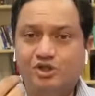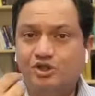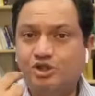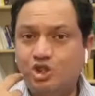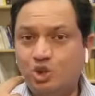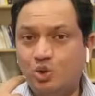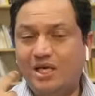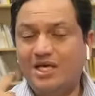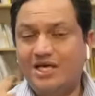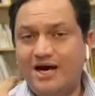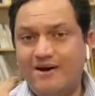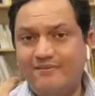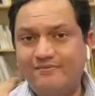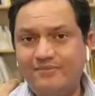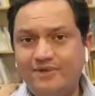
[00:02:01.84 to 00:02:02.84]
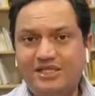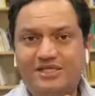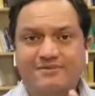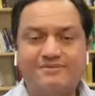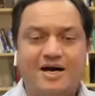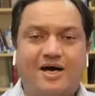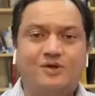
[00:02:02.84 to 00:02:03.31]
chewing gum in
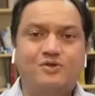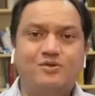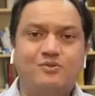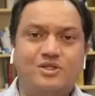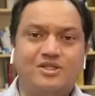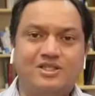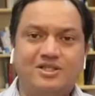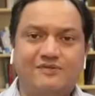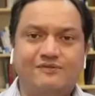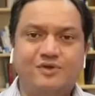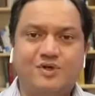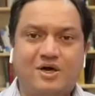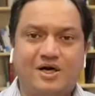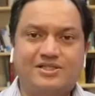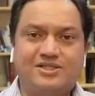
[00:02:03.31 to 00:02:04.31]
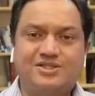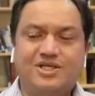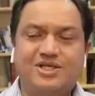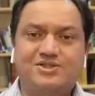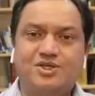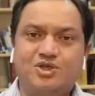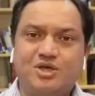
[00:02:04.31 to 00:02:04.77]
their mouth was enough to cause a
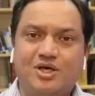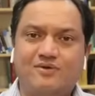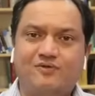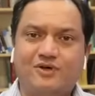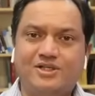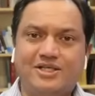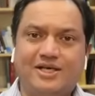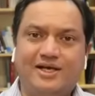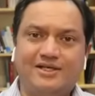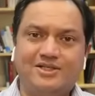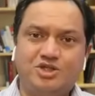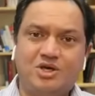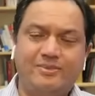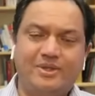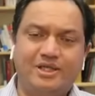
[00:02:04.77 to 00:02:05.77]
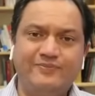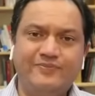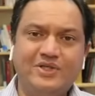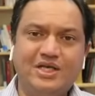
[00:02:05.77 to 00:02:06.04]
sensory trick for their head tremor,